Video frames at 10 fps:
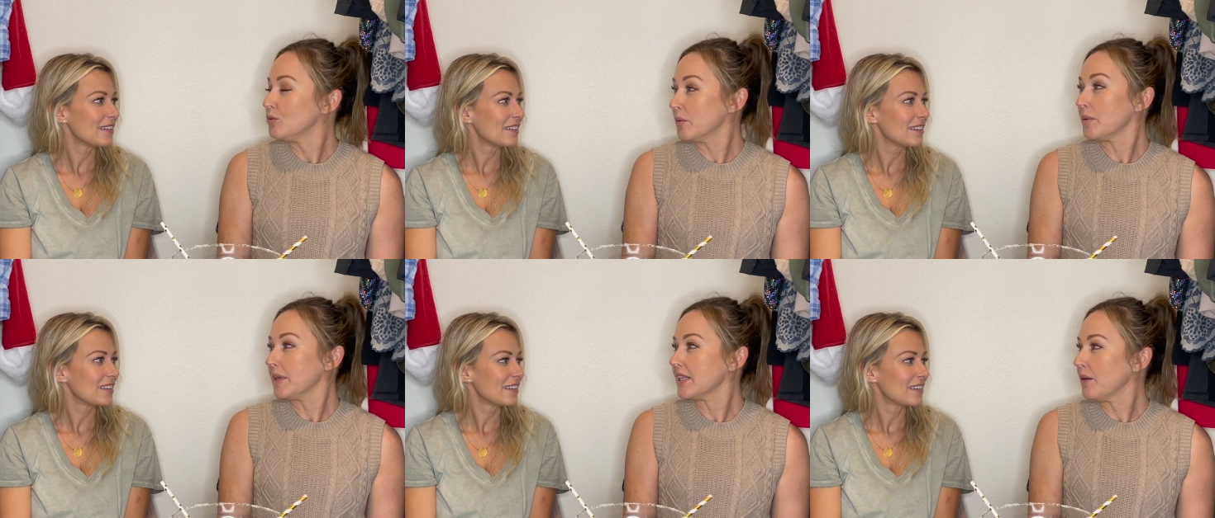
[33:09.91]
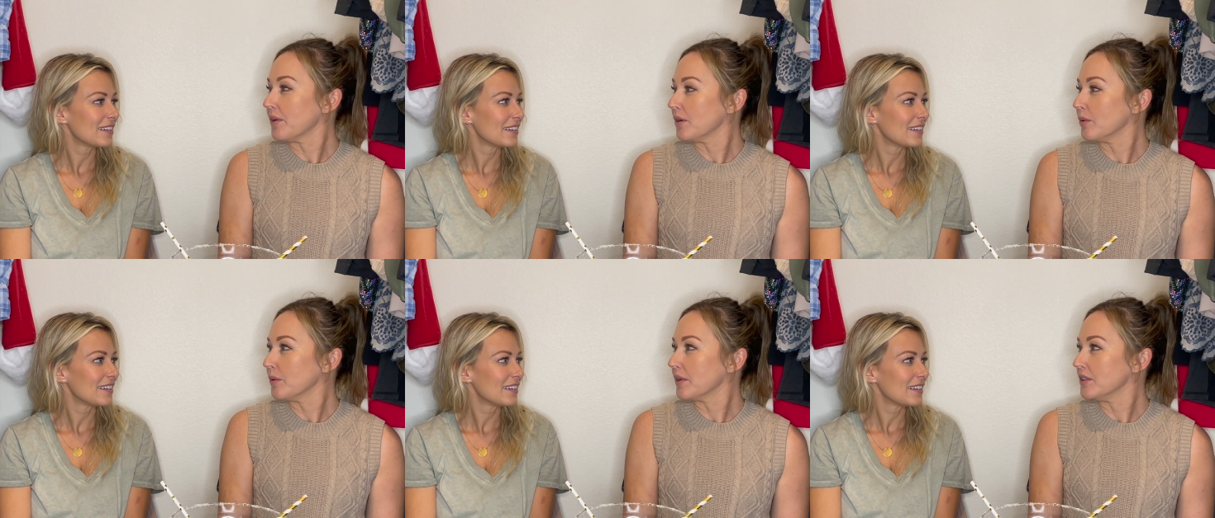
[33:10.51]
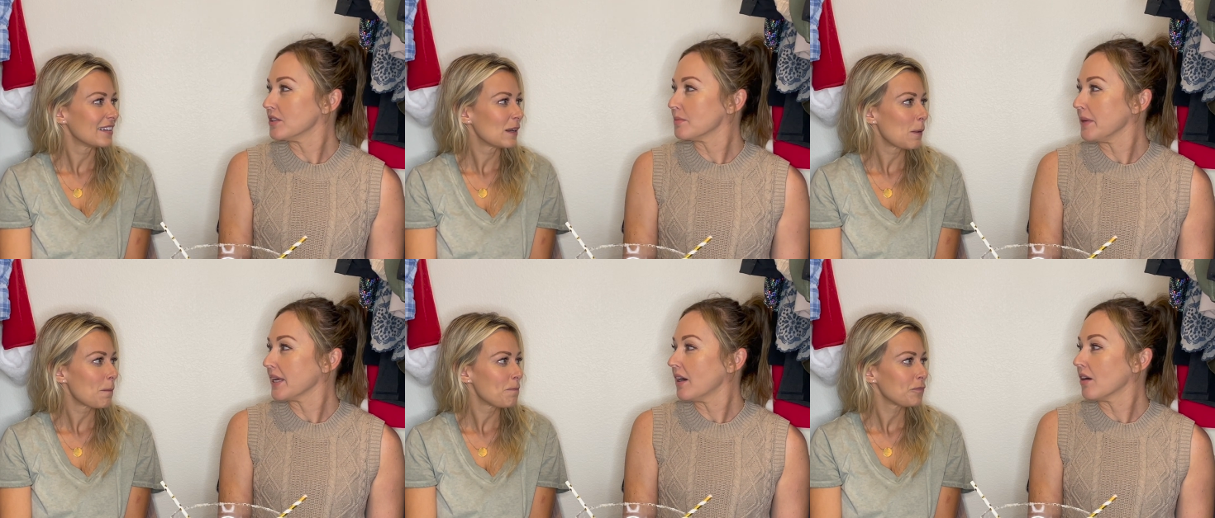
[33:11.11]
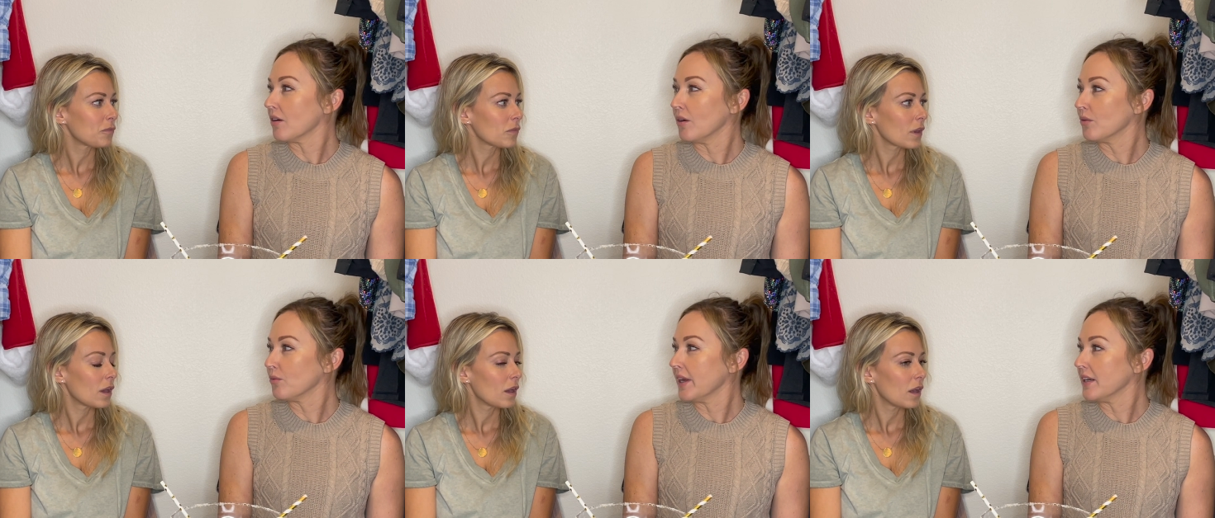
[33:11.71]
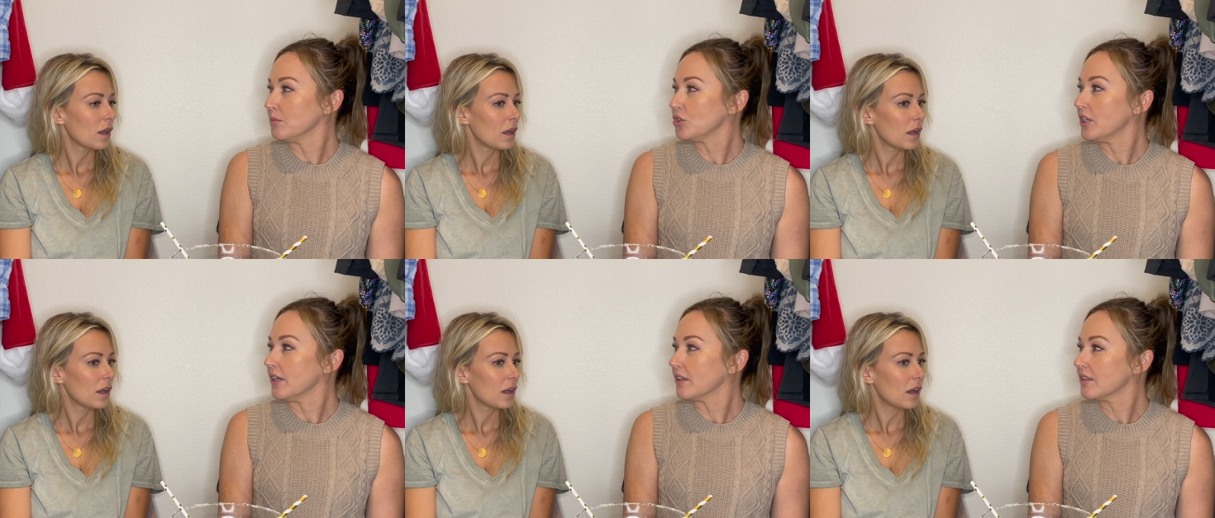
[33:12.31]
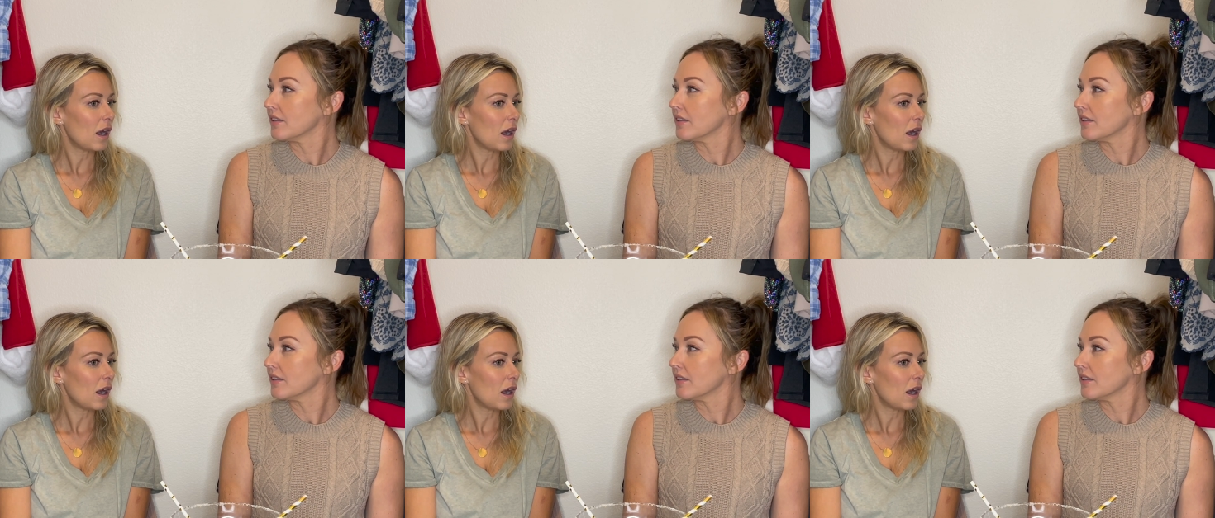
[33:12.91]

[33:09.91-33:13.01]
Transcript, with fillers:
Speaker 1: Do we want to make that one, or we want to just make our own random shit?